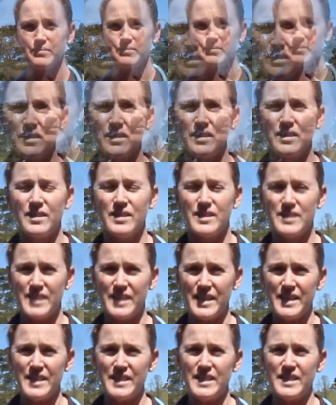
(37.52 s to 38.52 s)
The
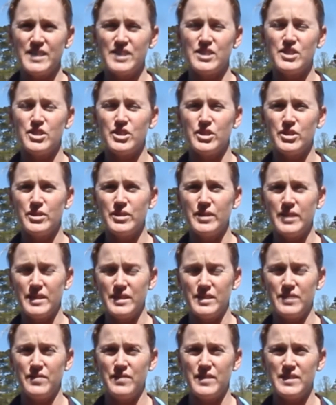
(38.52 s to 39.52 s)
second thing to do
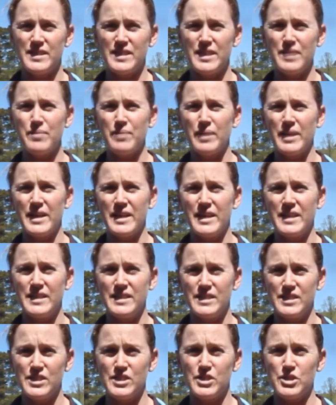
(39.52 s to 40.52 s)
is, if there's any bleeding,
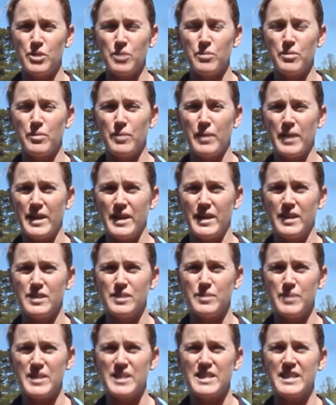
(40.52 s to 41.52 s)
is to stop the bleeding,
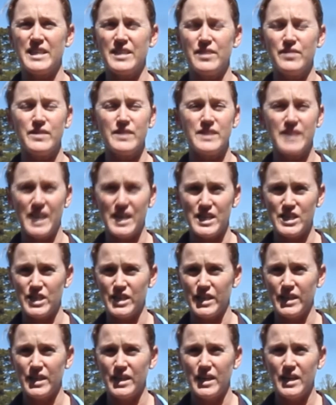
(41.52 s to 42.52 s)
especially if it's
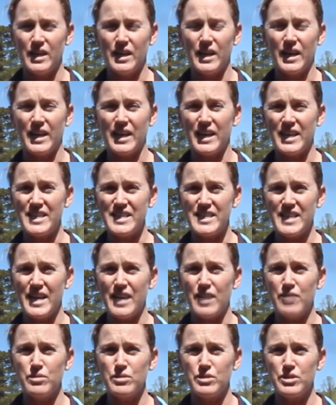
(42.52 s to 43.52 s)
gushing. A clean
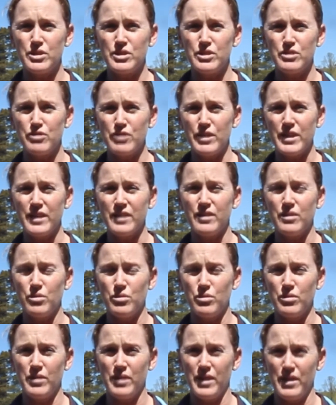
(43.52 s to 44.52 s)
towel will do the trick,
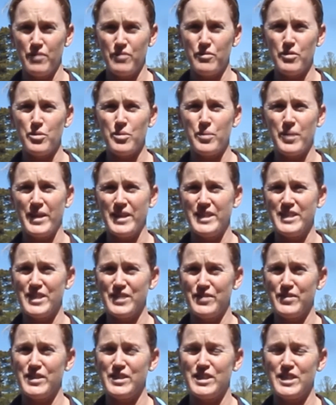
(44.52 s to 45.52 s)
or in a real pinch,
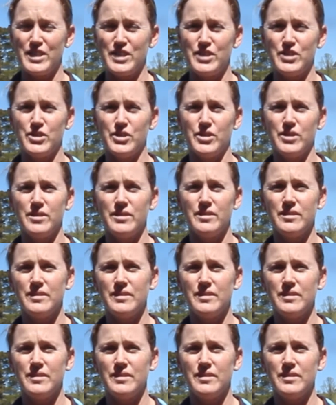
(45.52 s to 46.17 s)
even a t-shirt.